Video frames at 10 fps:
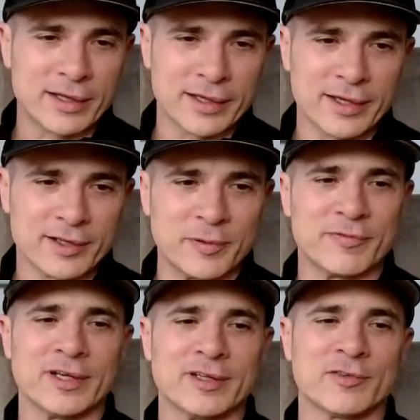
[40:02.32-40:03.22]
Well, Natalie,
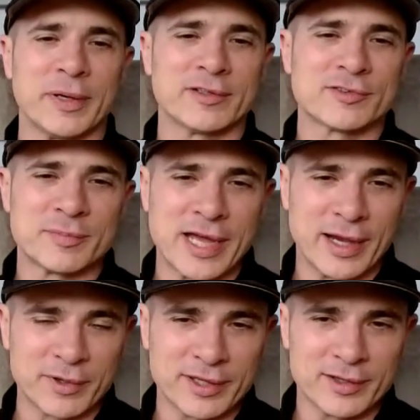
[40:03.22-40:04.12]
it's been fun spending
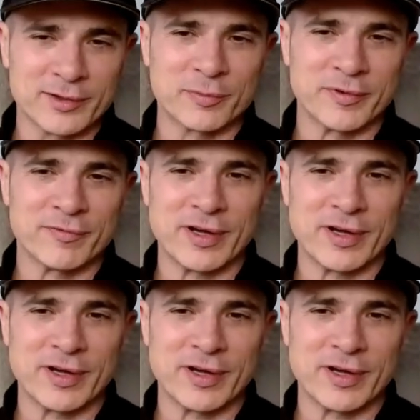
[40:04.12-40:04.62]
some time with you.